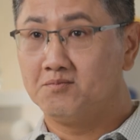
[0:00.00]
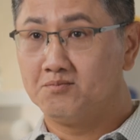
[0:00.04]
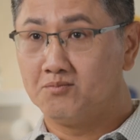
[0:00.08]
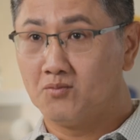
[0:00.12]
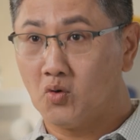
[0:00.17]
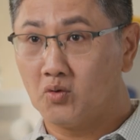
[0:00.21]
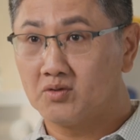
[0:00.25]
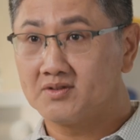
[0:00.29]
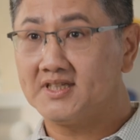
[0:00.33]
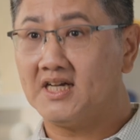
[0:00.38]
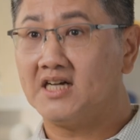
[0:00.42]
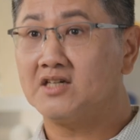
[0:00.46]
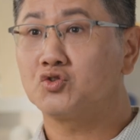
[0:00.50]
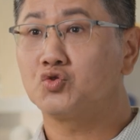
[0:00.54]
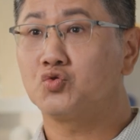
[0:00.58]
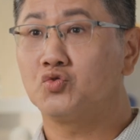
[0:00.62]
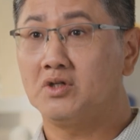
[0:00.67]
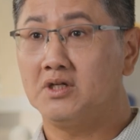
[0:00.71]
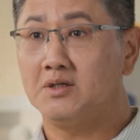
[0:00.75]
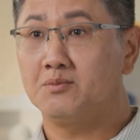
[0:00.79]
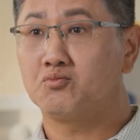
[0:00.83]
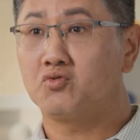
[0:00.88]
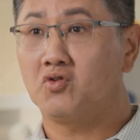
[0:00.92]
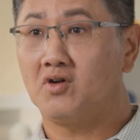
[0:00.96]
Mozaic
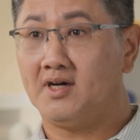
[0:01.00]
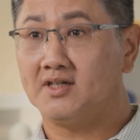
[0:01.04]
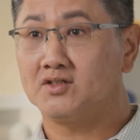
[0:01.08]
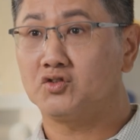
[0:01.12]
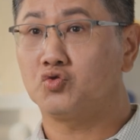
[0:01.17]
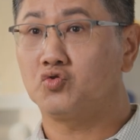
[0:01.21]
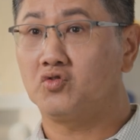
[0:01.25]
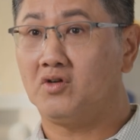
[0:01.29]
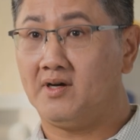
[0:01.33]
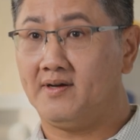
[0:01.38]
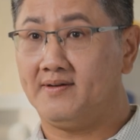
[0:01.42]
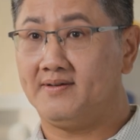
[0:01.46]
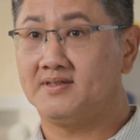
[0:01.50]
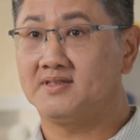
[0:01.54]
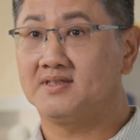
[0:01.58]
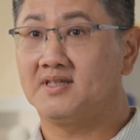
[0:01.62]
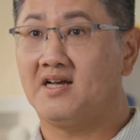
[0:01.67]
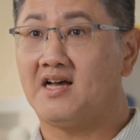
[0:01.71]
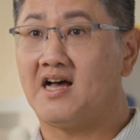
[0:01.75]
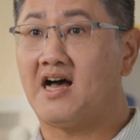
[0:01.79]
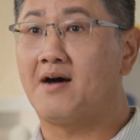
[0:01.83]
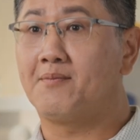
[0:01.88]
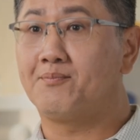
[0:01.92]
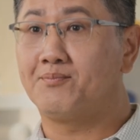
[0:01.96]
3+
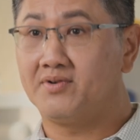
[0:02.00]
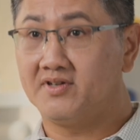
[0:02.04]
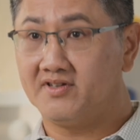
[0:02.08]
drives are